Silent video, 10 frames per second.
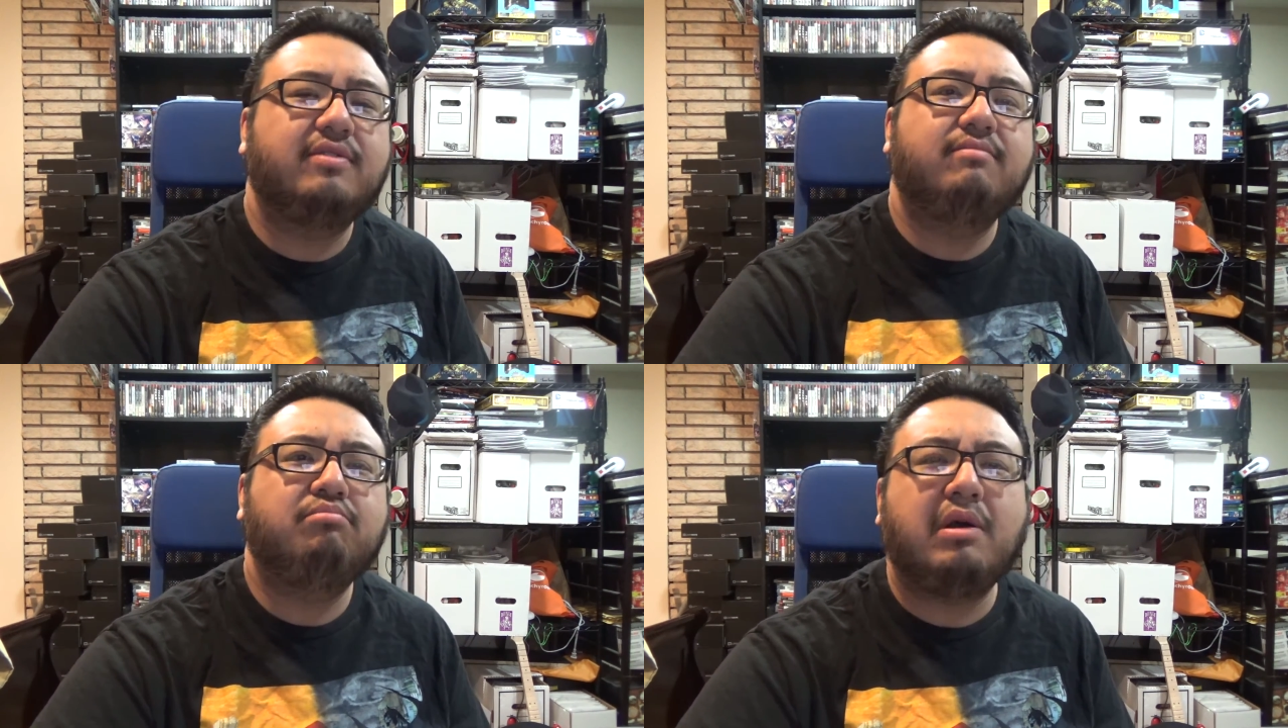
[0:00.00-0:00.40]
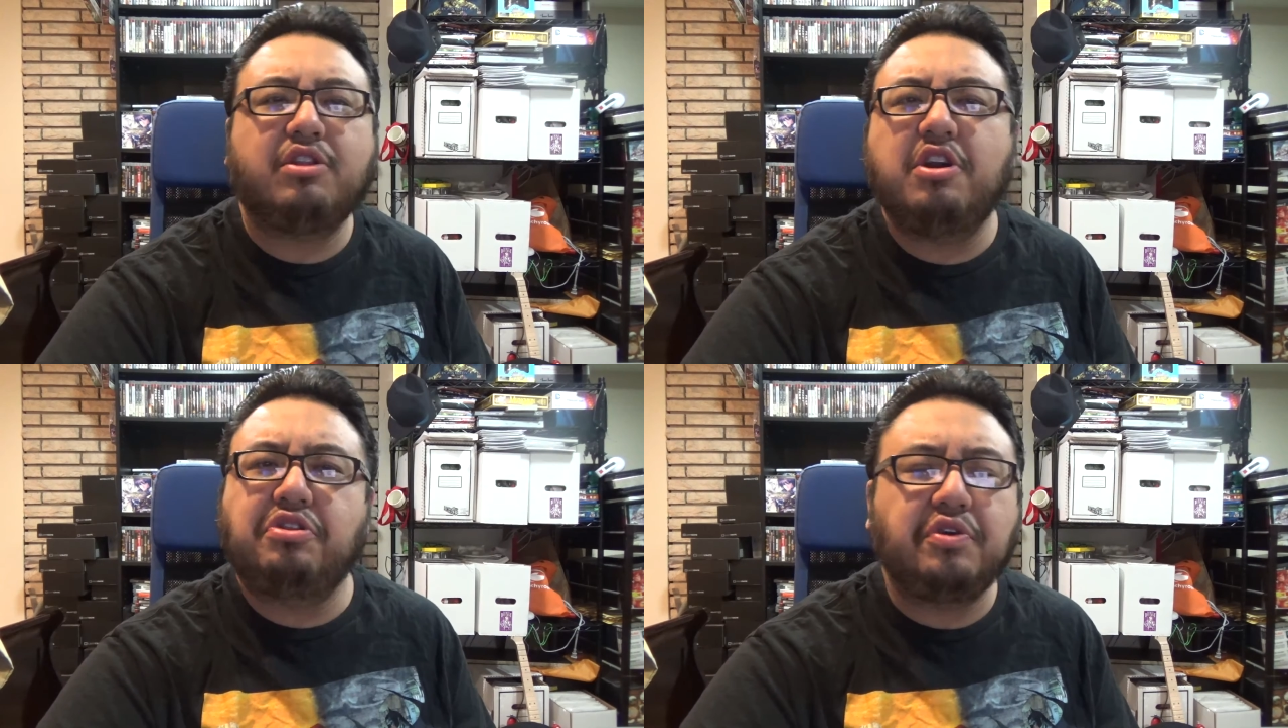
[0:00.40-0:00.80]
about
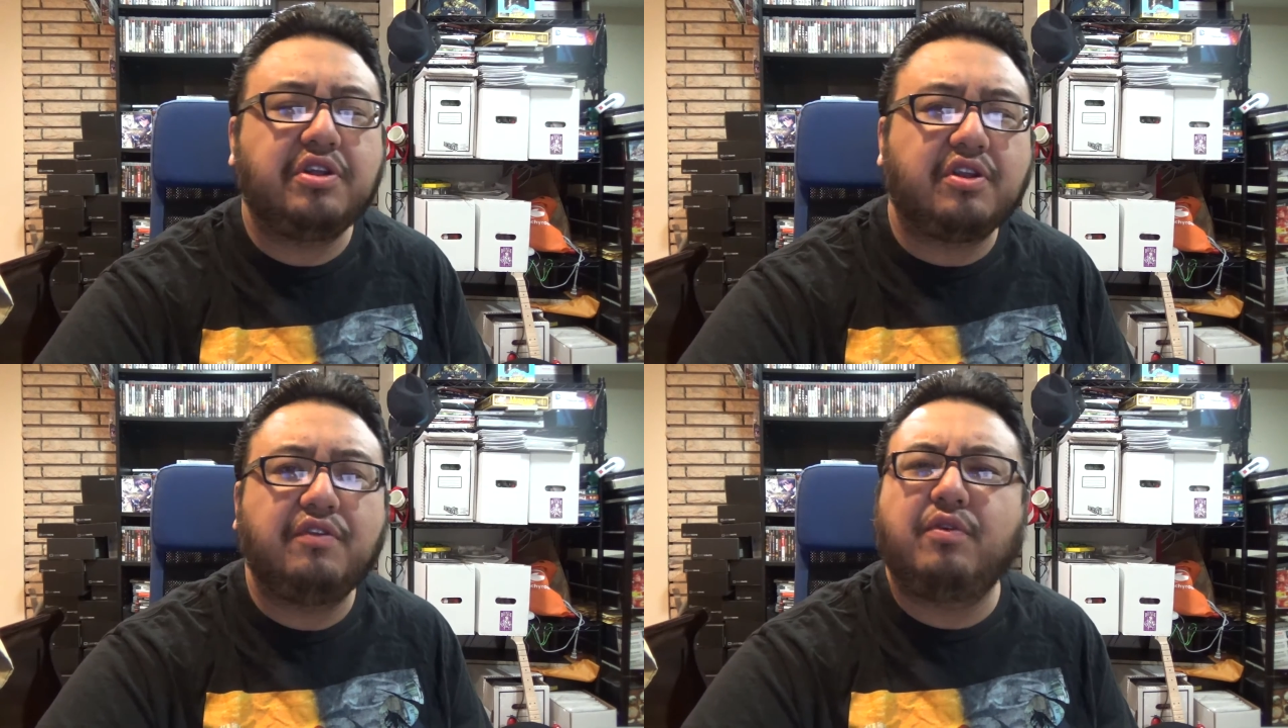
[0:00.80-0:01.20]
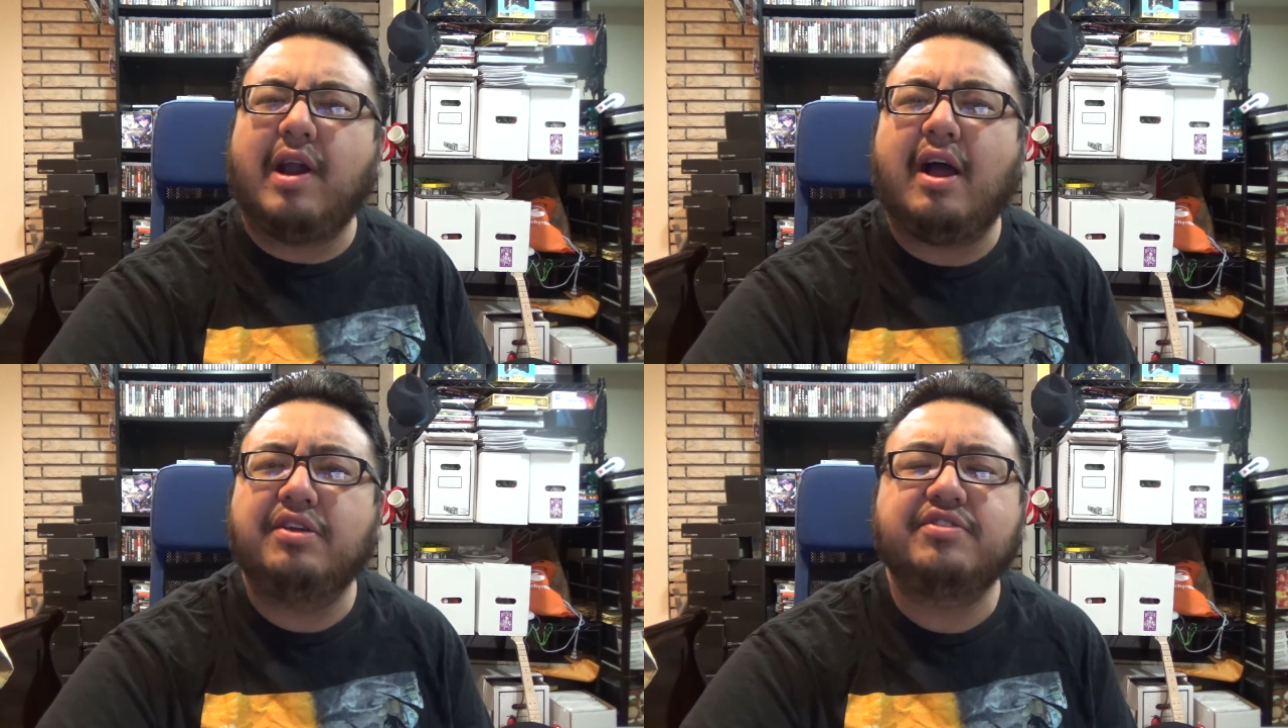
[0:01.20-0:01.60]
33,
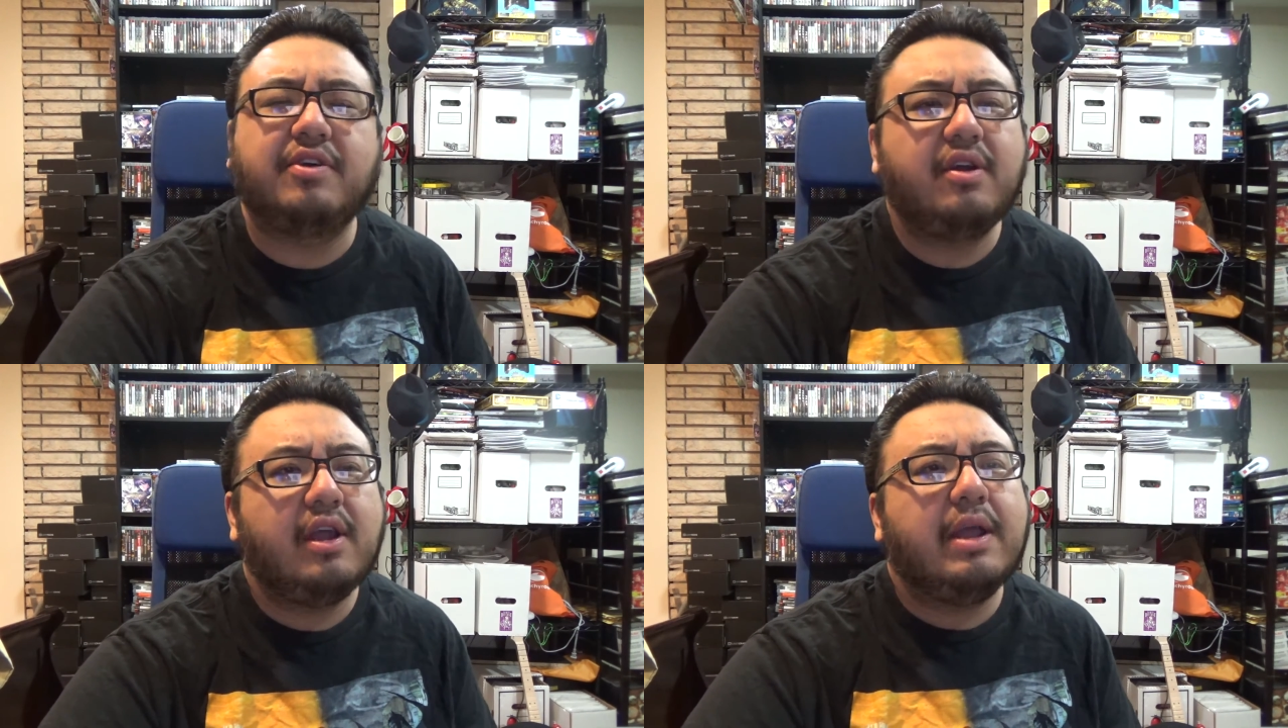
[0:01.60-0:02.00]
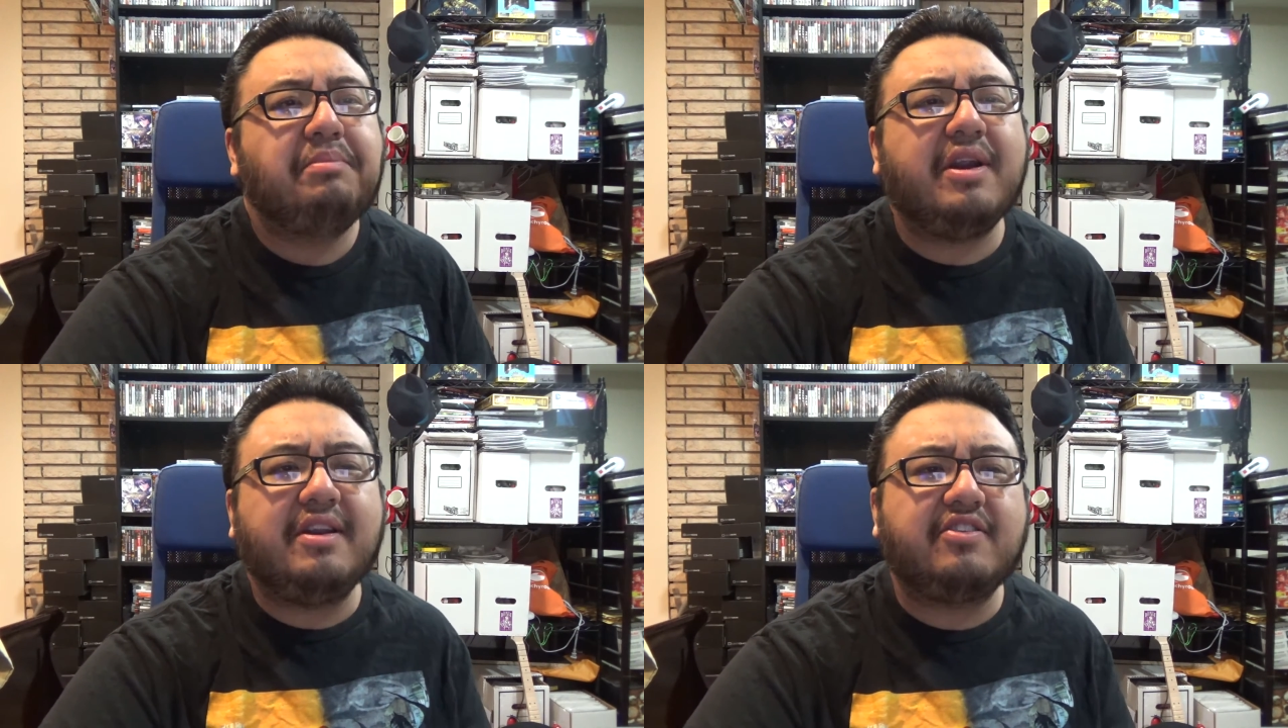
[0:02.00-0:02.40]
$34. So
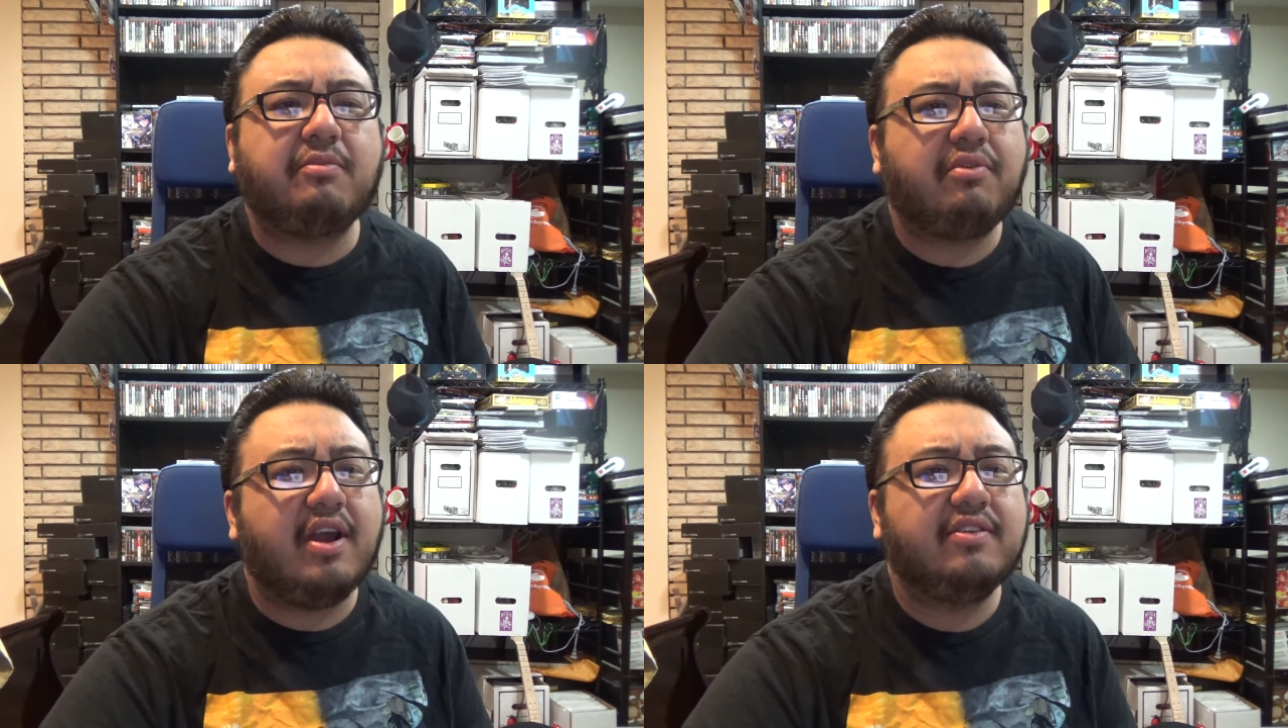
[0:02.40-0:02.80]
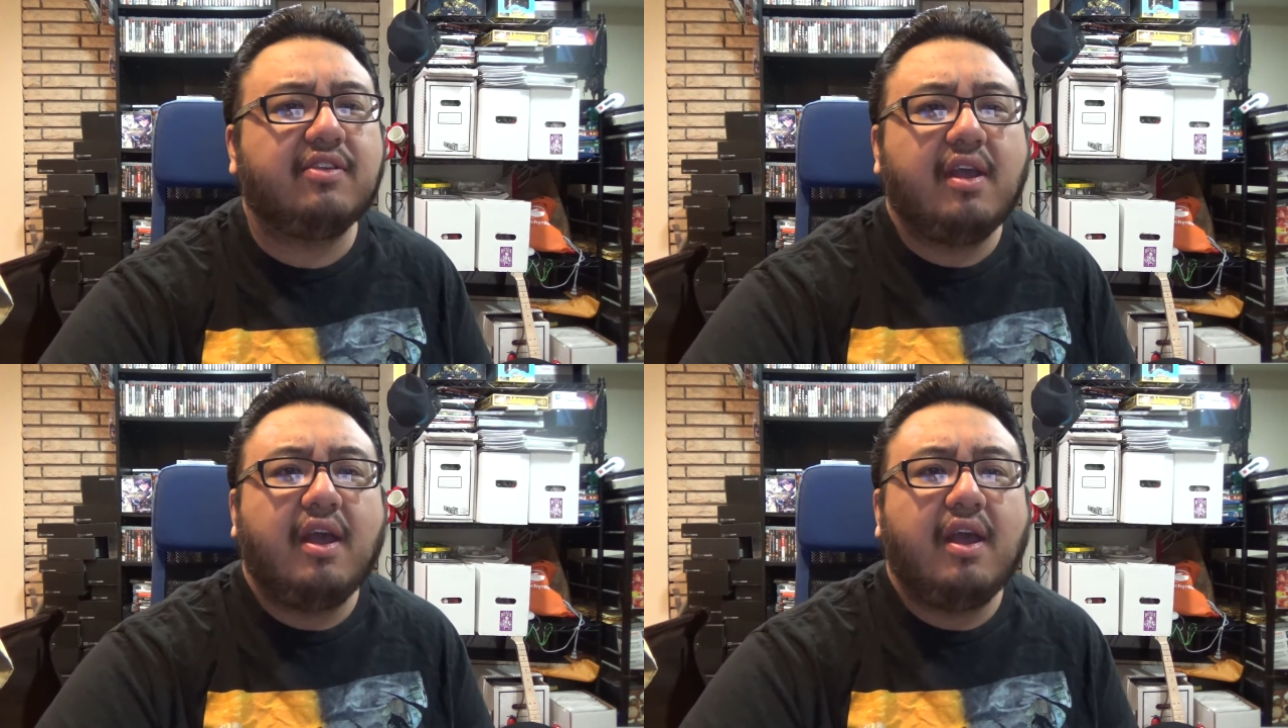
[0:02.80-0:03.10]
pretty decent price.